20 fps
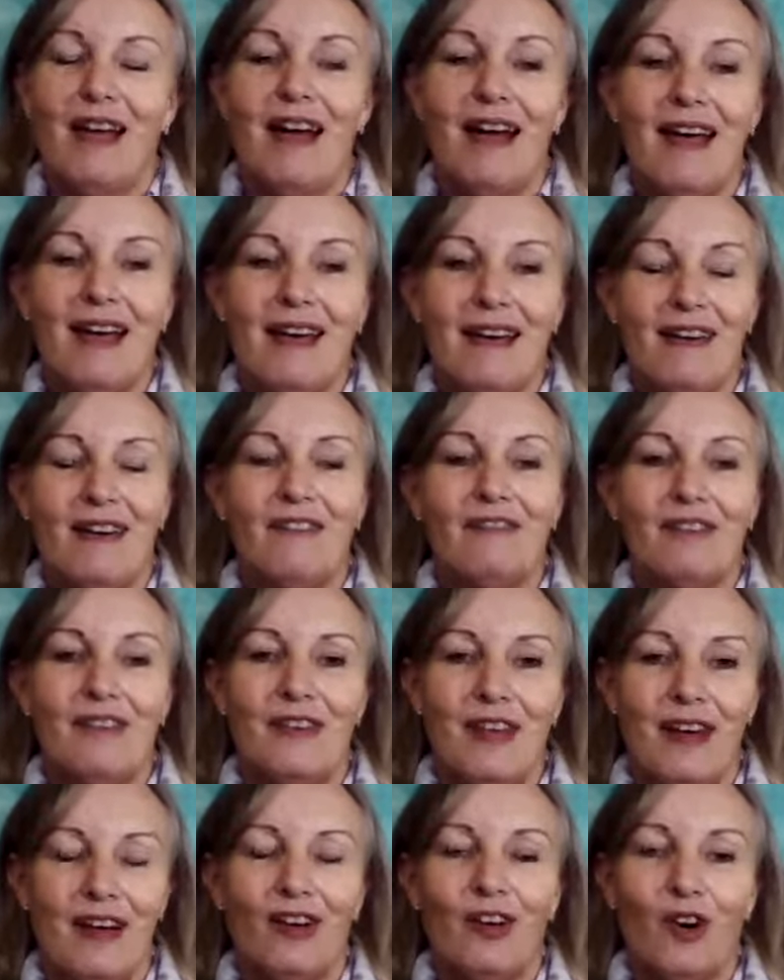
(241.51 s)
I have
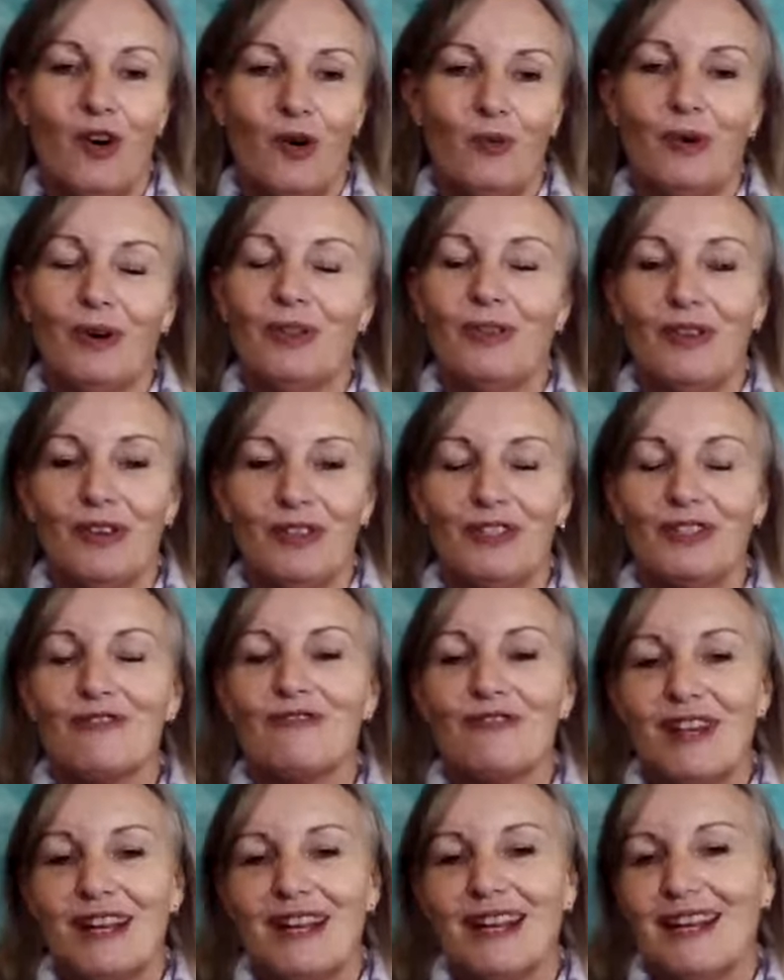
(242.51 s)
now got one of those
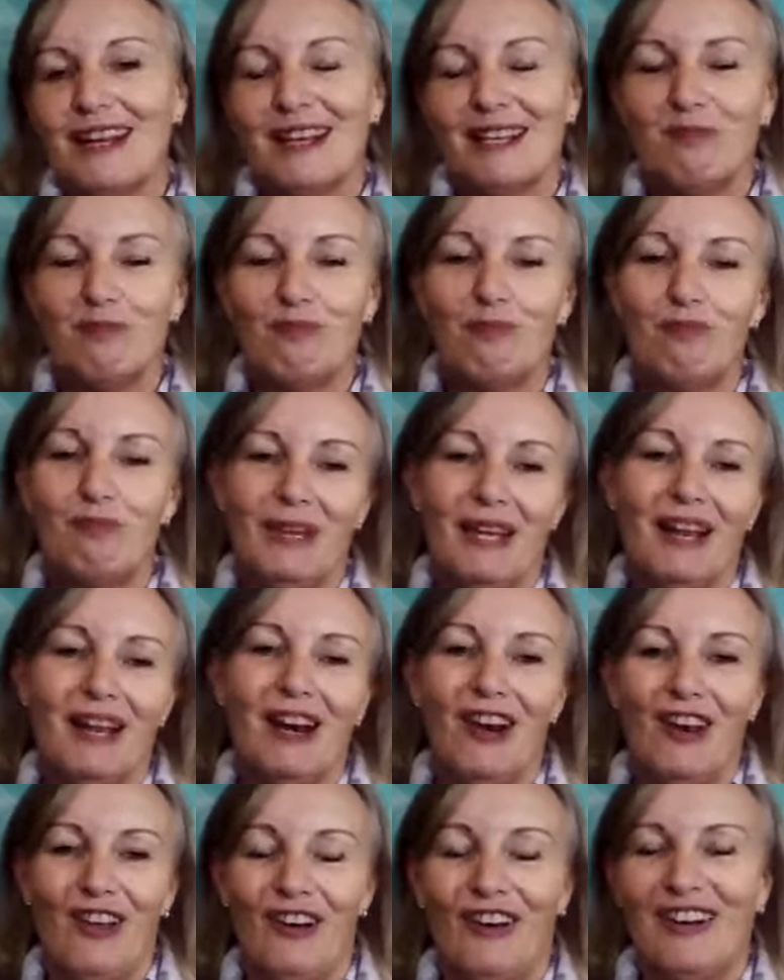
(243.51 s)
really nice big
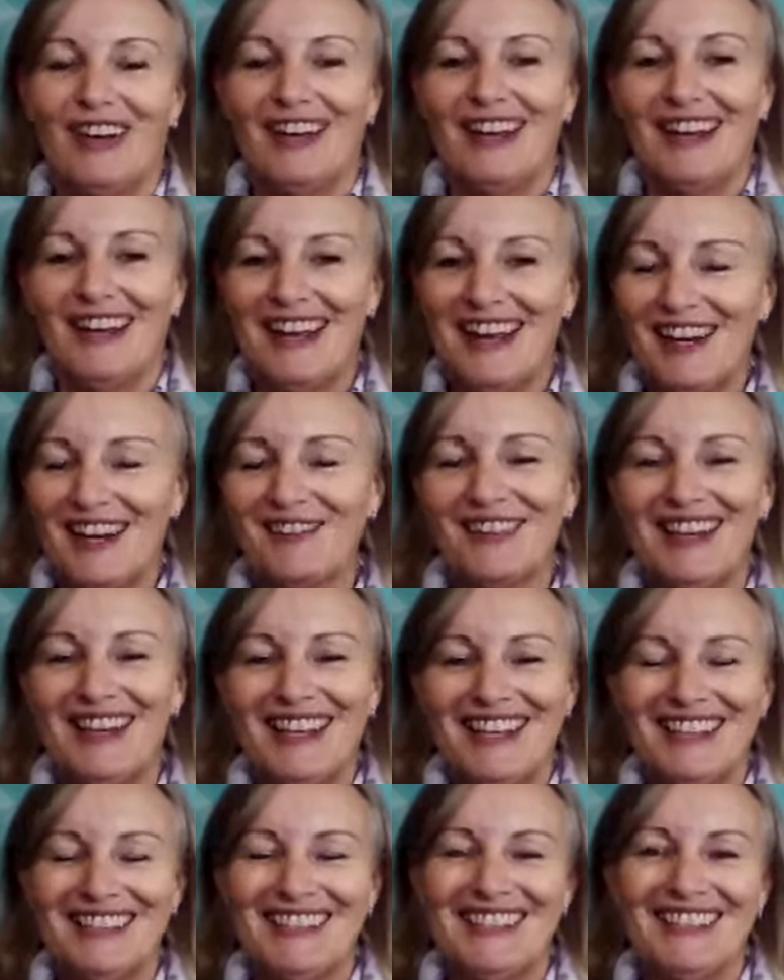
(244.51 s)
Lani camera
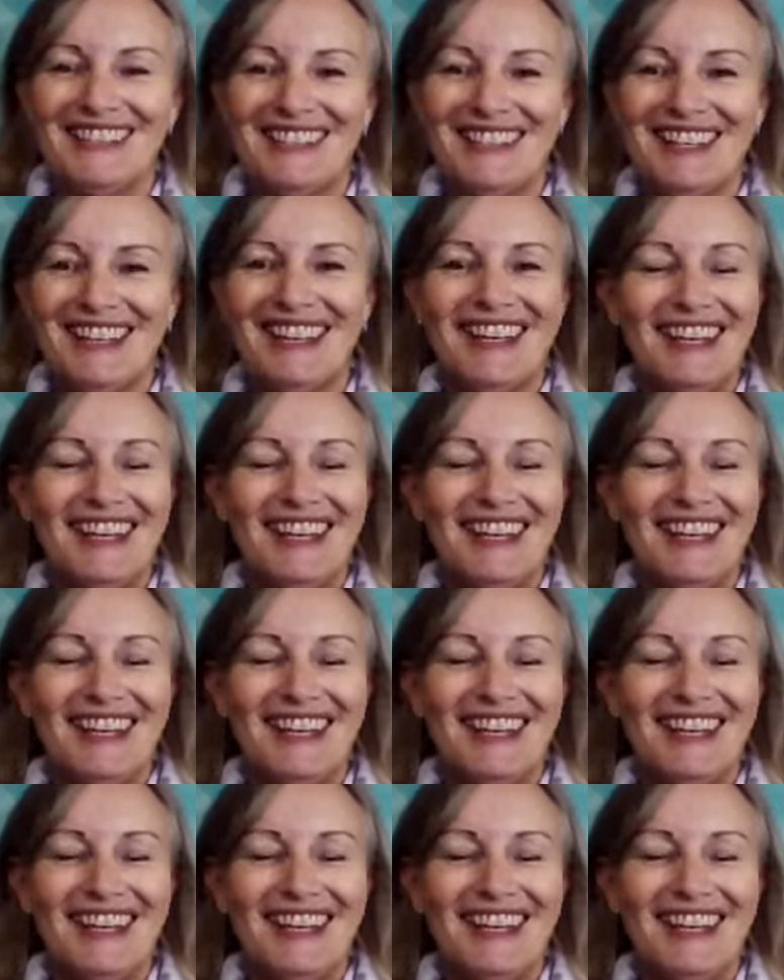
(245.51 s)
lenses.